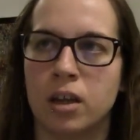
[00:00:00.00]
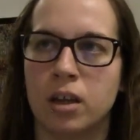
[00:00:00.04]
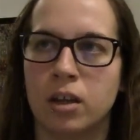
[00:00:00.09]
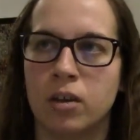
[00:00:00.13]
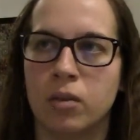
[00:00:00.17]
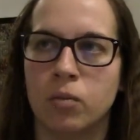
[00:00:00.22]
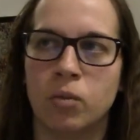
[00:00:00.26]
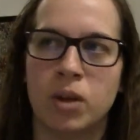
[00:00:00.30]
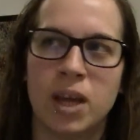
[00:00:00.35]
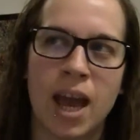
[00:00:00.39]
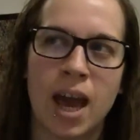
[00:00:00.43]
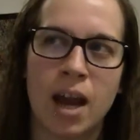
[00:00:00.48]

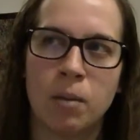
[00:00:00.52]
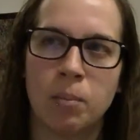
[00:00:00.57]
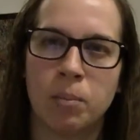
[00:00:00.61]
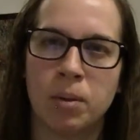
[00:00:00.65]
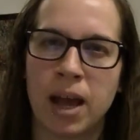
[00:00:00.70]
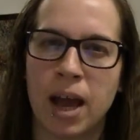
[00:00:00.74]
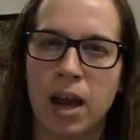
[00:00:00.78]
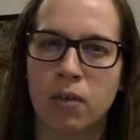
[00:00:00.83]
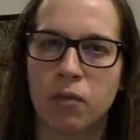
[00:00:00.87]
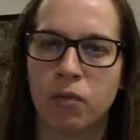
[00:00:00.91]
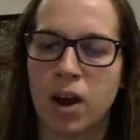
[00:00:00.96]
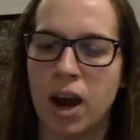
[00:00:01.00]
We had a
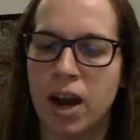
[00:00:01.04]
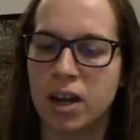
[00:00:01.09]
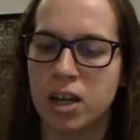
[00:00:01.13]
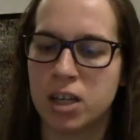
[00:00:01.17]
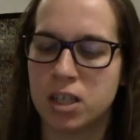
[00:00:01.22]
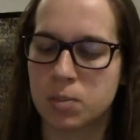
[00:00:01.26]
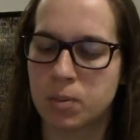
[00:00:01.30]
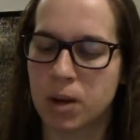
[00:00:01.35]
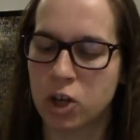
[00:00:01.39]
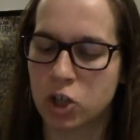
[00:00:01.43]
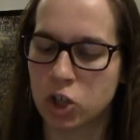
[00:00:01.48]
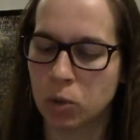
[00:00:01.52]
Black Friday
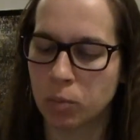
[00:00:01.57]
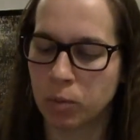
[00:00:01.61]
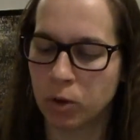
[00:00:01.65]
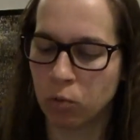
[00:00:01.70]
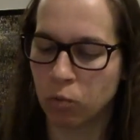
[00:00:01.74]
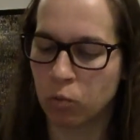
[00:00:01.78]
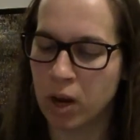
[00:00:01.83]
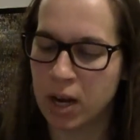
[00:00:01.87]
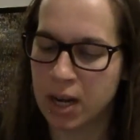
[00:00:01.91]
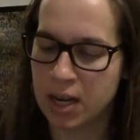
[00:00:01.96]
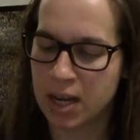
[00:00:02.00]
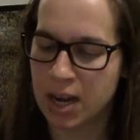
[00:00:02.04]
special, but
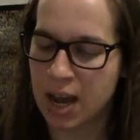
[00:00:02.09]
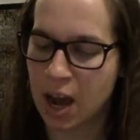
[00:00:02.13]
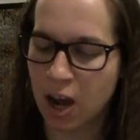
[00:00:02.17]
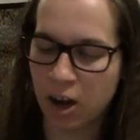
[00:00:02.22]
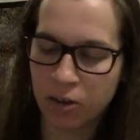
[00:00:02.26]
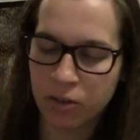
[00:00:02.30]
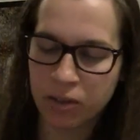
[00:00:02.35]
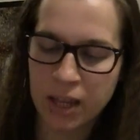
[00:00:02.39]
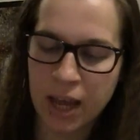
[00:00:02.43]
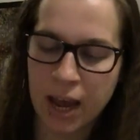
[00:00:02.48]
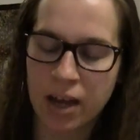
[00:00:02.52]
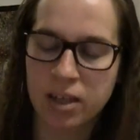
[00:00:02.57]
right now
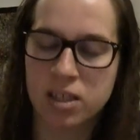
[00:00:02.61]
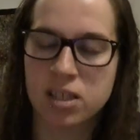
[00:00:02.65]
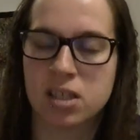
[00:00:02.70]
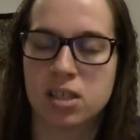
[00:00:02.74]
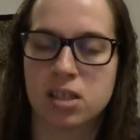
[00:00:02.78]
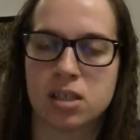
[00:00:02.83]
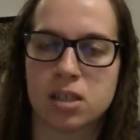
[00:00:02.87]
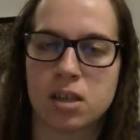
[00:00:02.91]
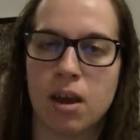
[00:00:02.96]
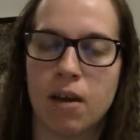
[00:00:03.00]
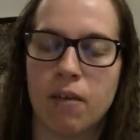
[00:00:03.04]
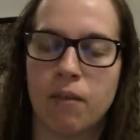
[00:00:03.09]
that's